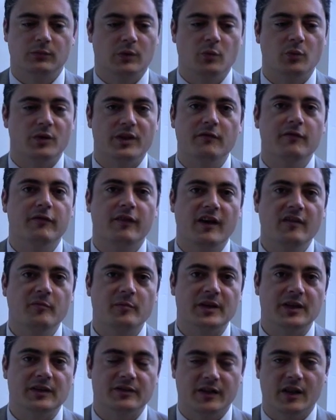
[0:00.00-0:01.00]
within 5
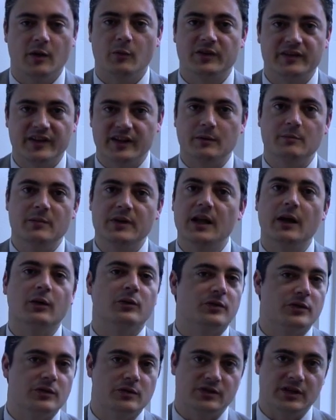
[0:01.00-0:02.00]
minutes they were telling me how
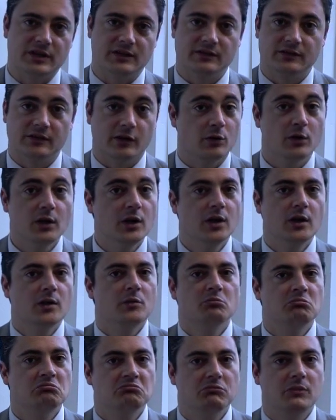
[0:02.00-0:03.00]
to use it. So
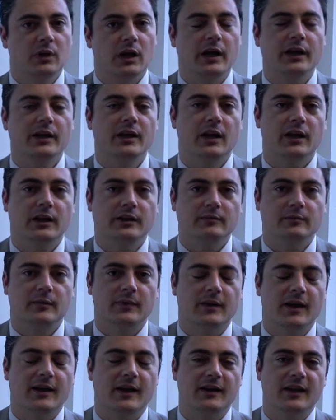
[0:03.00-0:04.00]

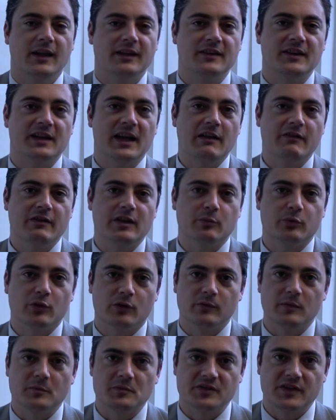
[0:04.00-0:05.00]
I didn't have any
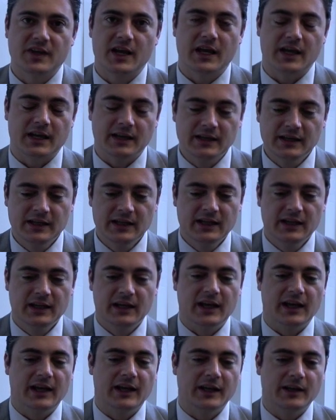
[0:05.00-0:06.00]
problems there.
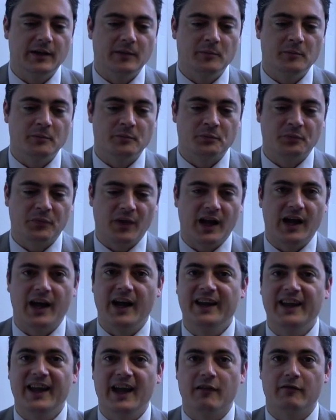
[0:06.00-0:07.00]

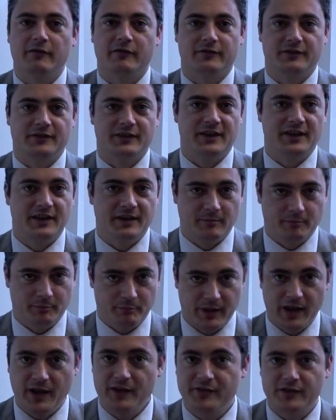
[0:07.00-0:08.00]
I have
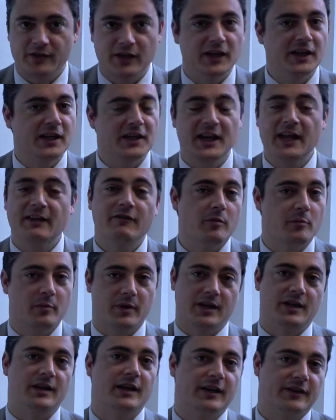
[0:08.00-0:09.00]
personally never
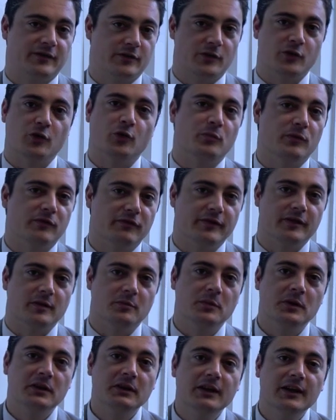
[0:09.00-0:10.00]
made an Extra Normal
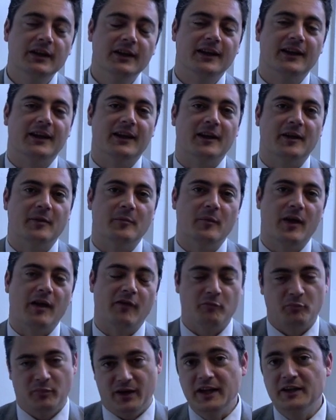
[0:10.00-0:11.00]
film.
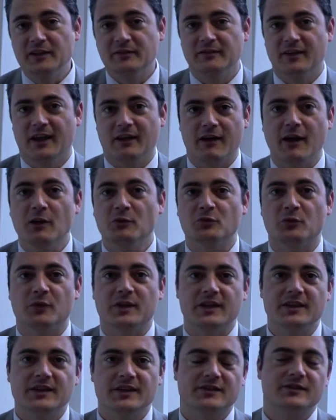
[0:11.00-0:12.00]
I've played around
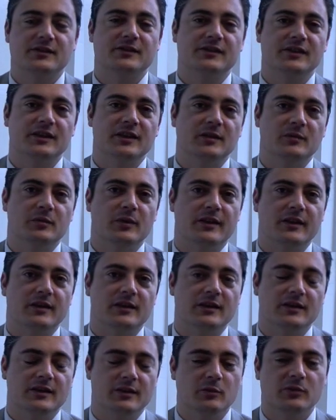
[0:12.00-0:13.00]
with it just to see
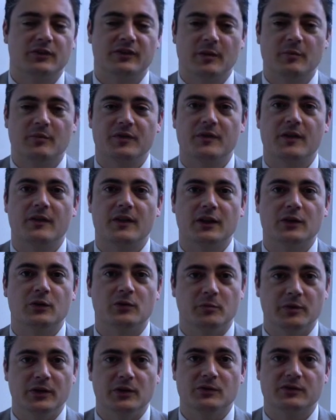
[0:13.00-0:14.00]
whether it was something that they
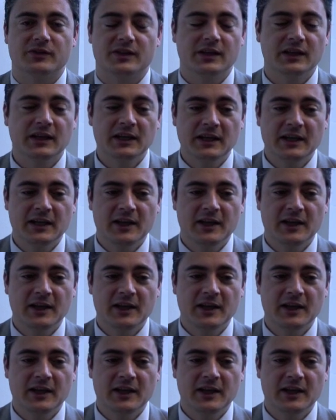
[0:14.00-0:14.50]
could be using.